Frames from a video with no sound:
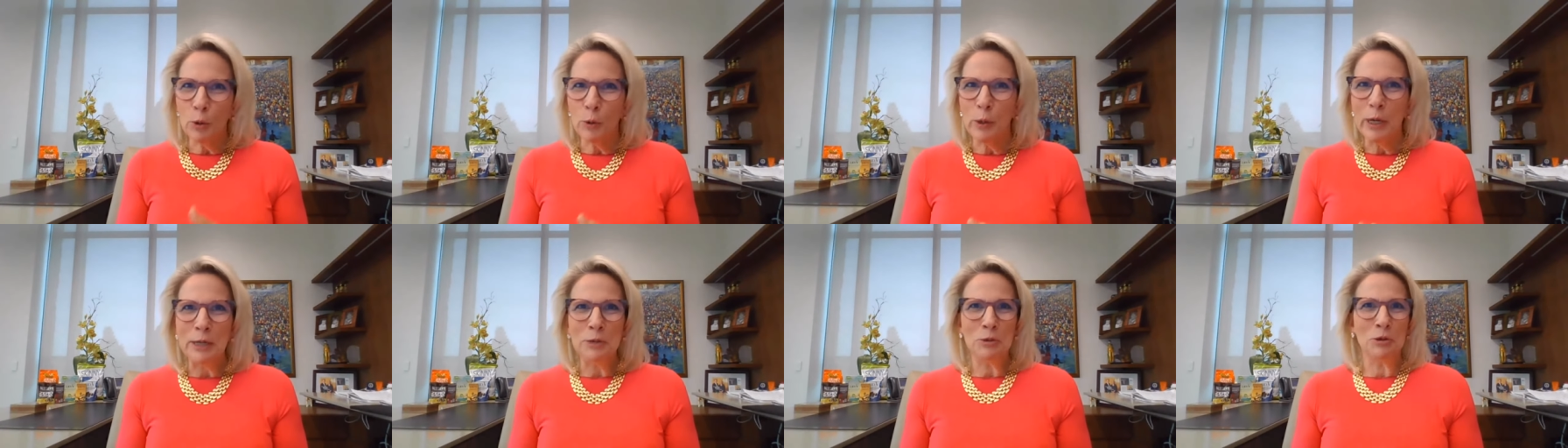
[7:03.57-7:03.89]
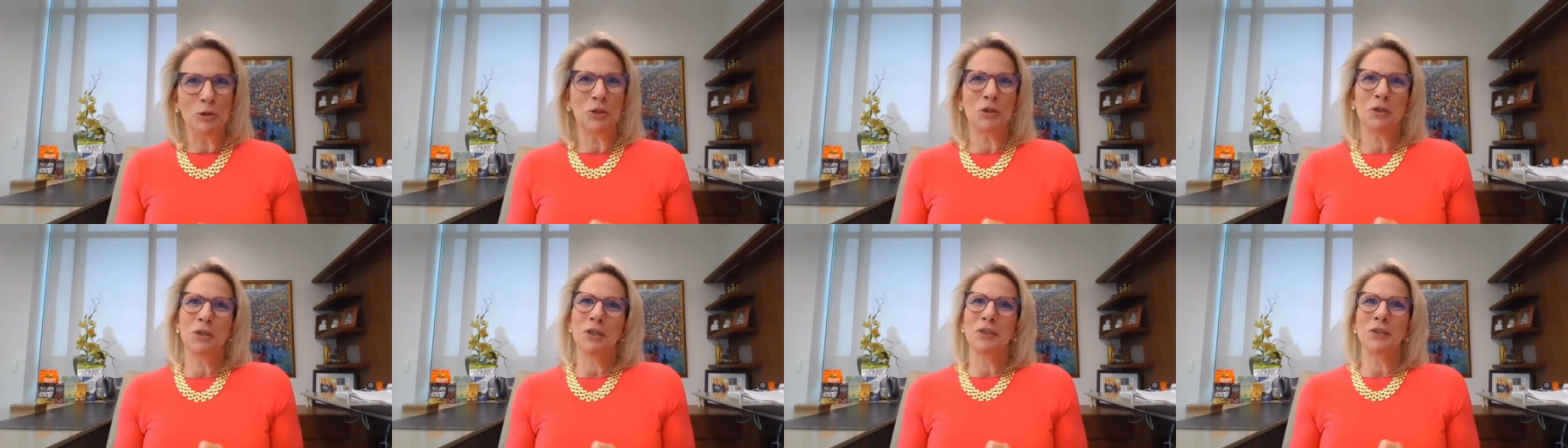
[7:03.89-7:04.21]

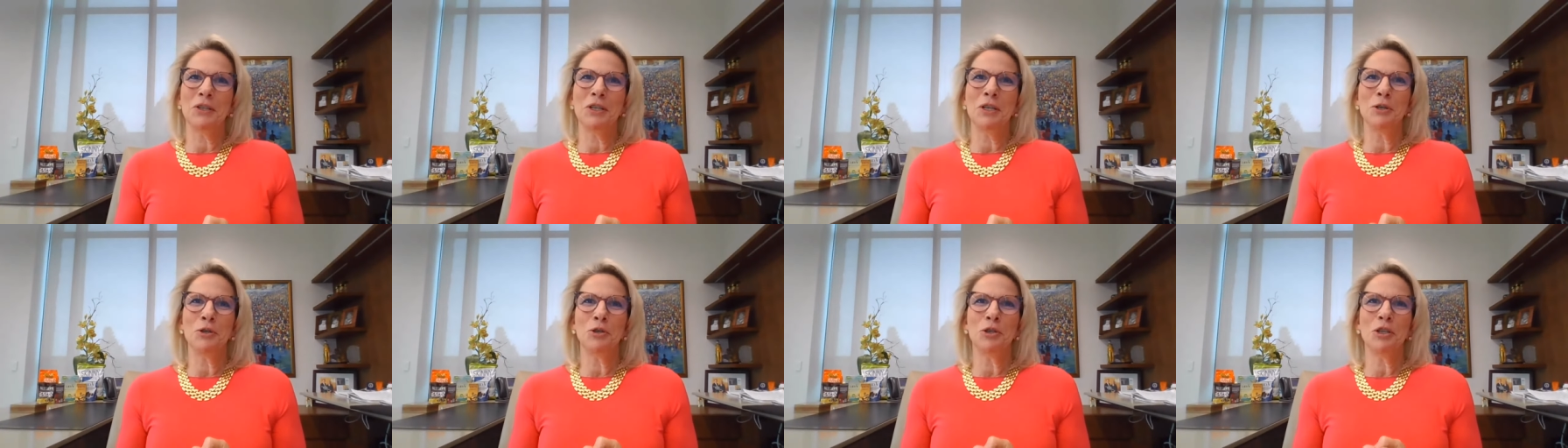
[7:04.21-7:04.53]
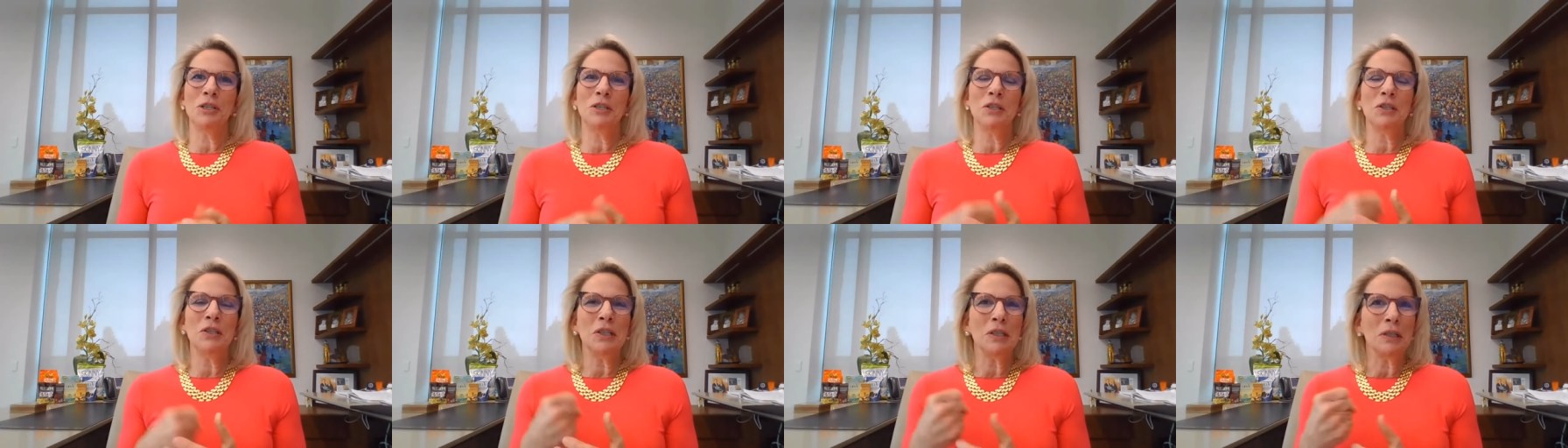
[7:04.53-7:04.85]
courageous
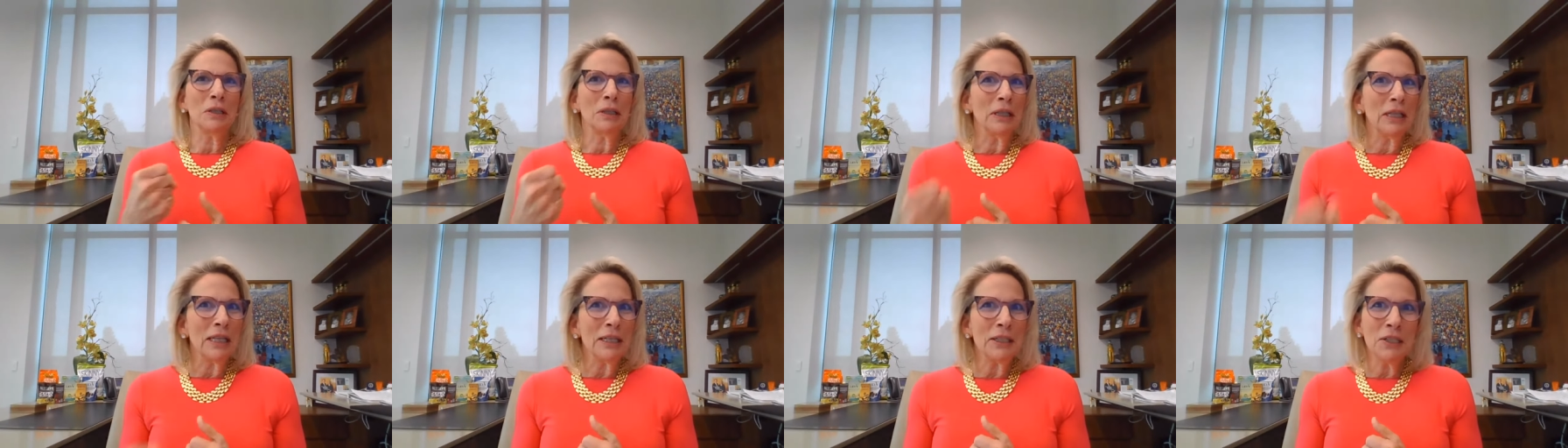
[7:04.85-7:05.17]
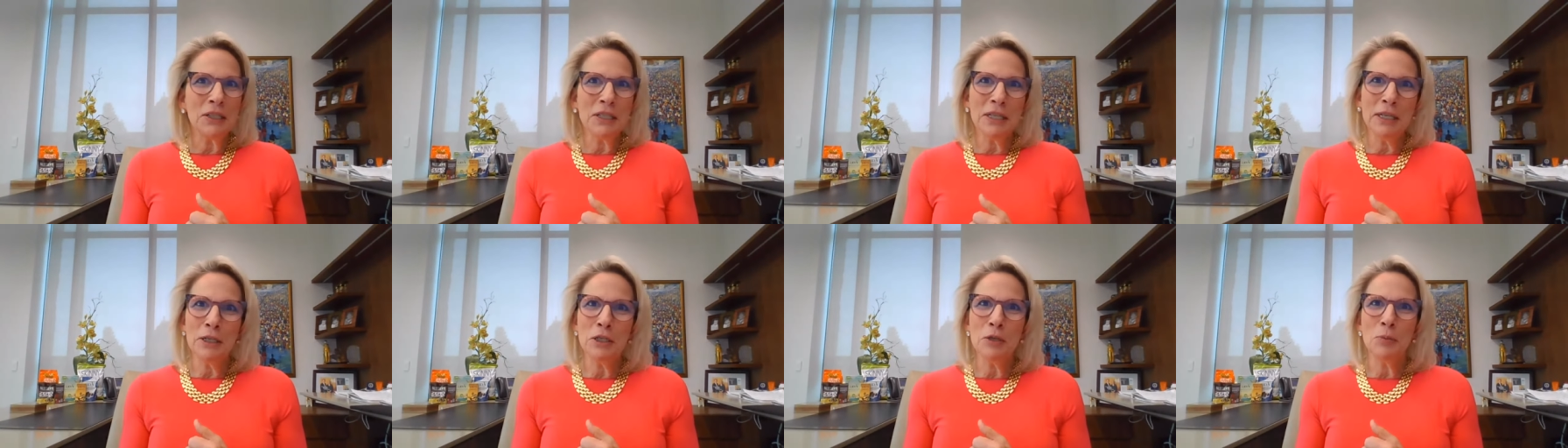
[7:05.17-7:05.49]
decisions,
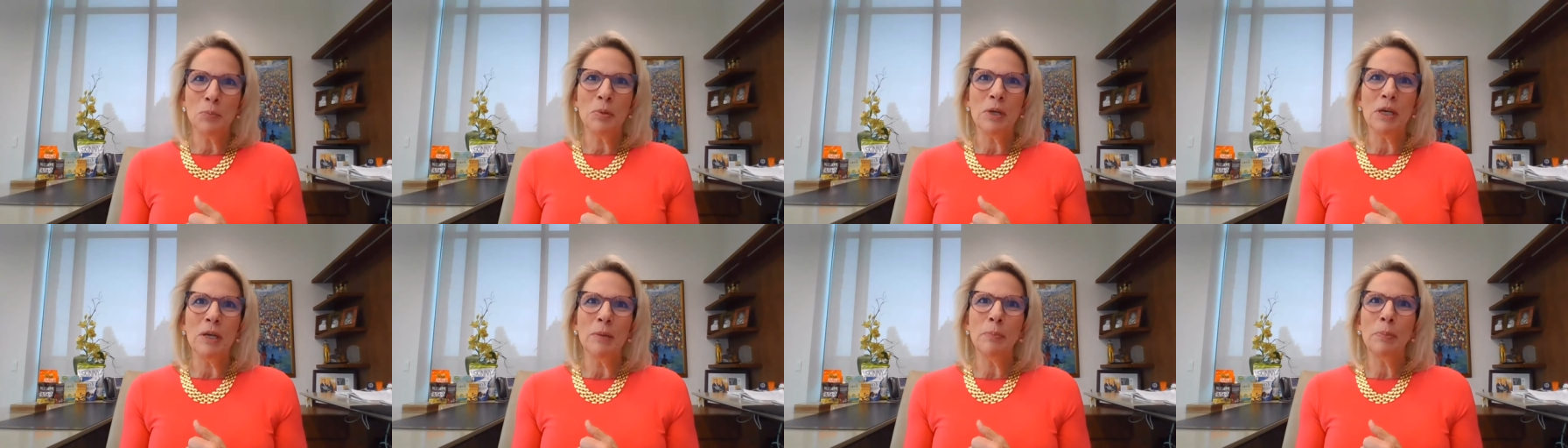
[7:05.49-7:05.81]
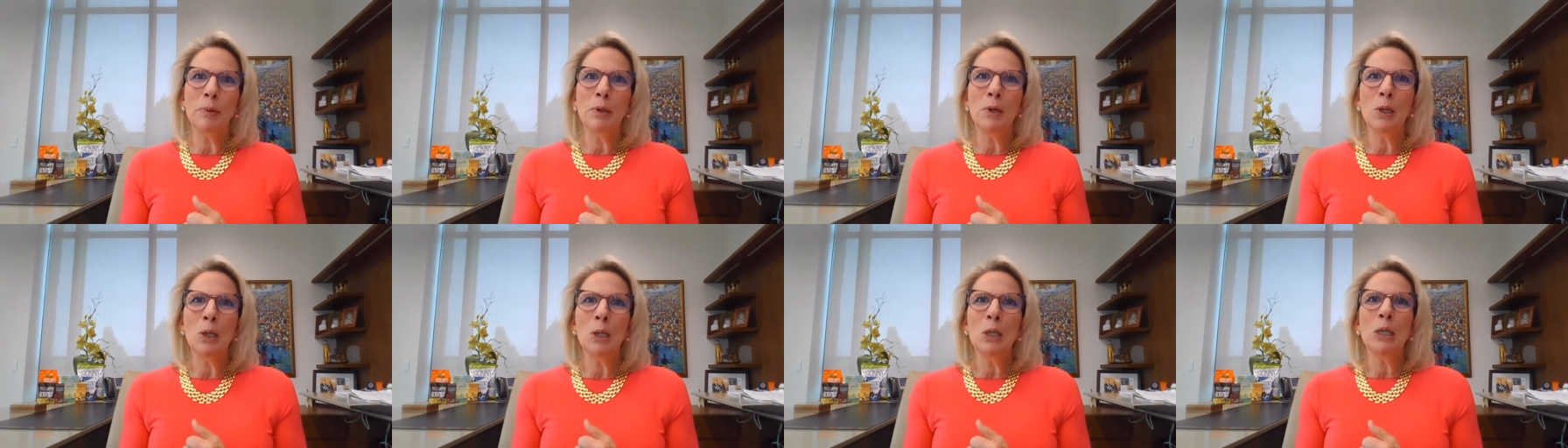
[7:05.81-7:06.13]
listening to
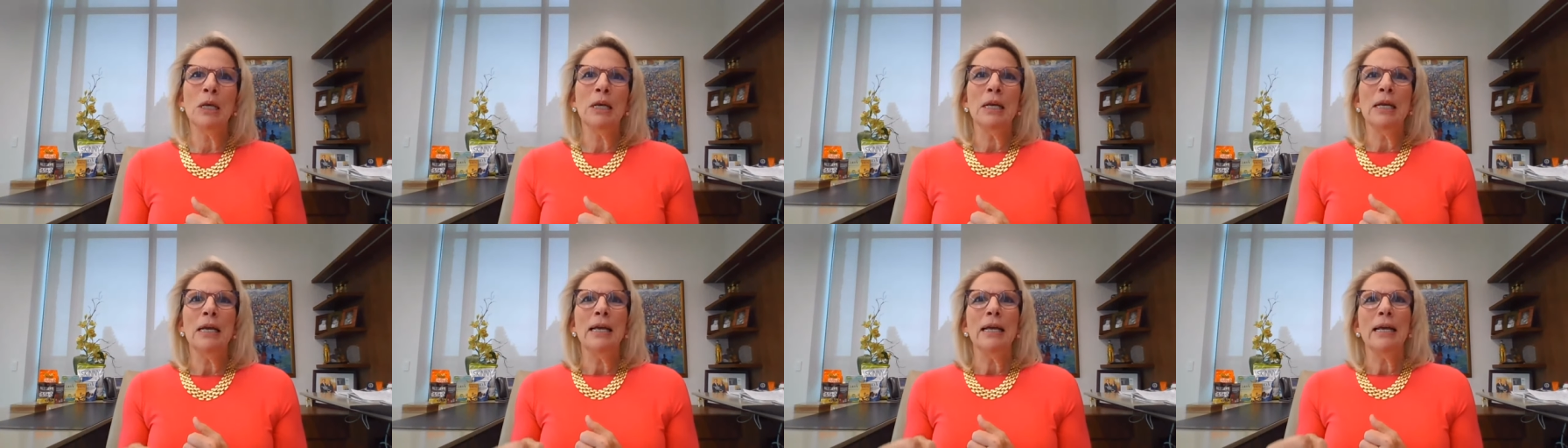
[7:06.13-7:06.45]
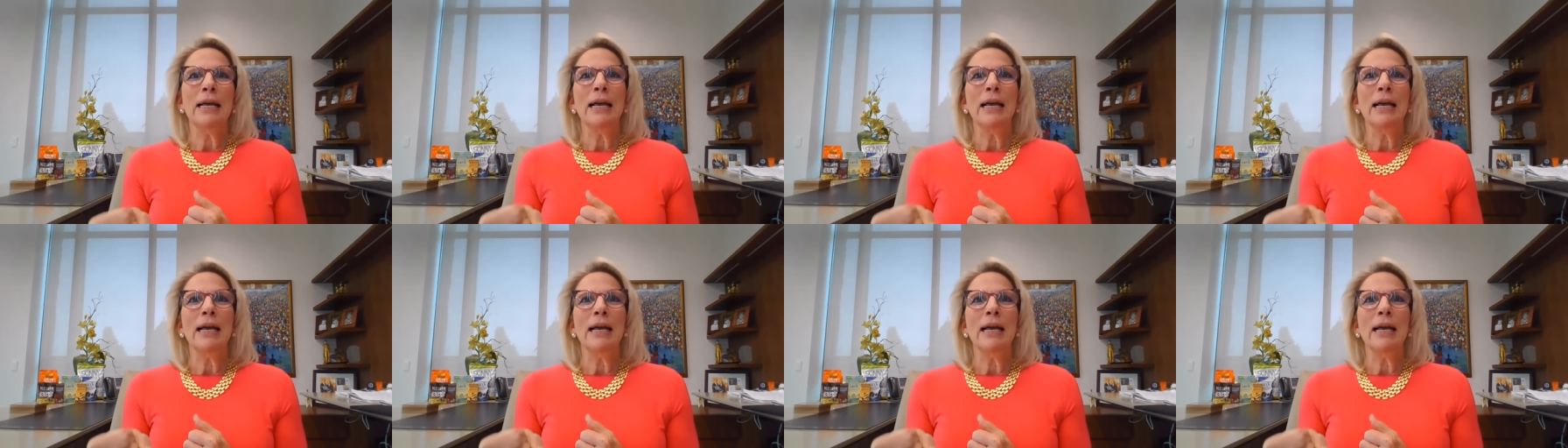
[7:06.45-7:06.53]
people,